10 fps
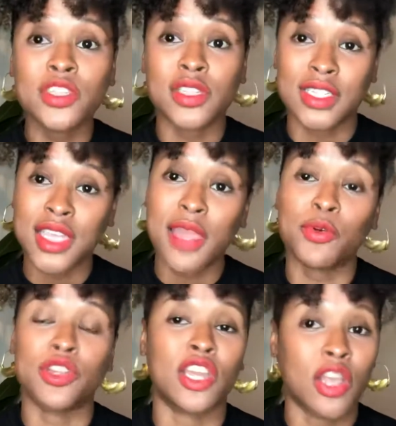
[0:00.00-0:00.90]
to the
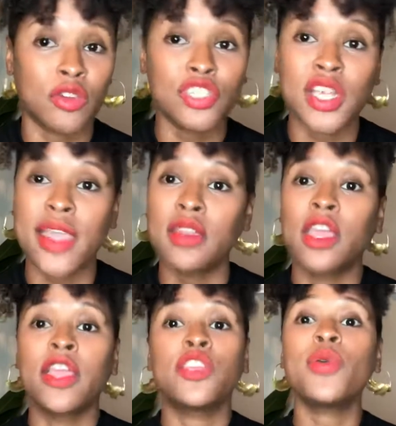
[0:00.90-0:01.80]
table to negotiate,
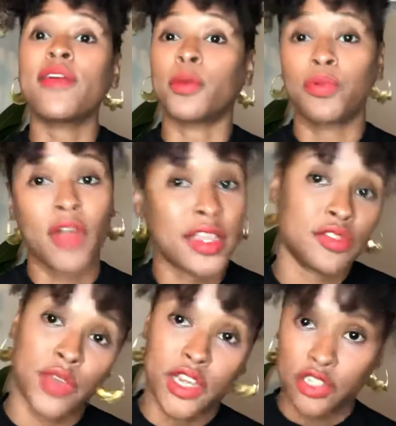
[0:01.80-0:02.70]
you have a
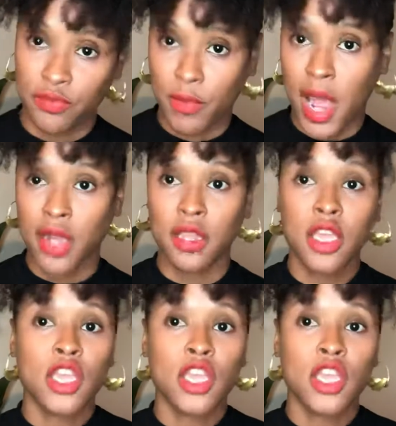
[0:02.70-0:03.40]
price range in mind.